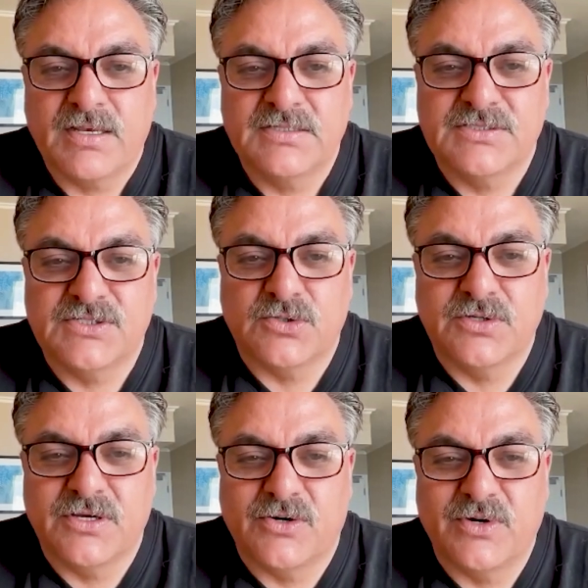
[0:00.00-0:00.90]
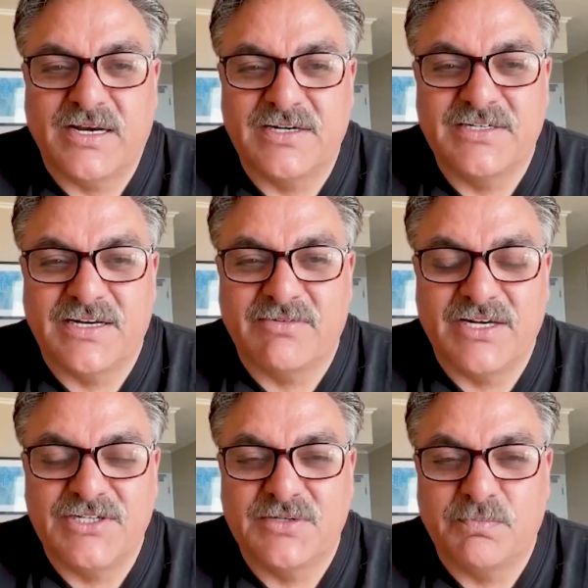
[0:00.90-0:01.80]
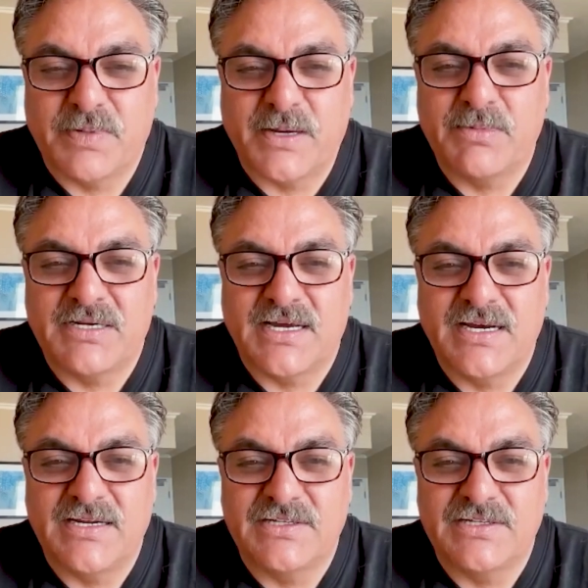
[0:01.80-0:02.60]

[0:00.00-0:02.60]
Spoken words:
So, you know, in our generation, pegmatite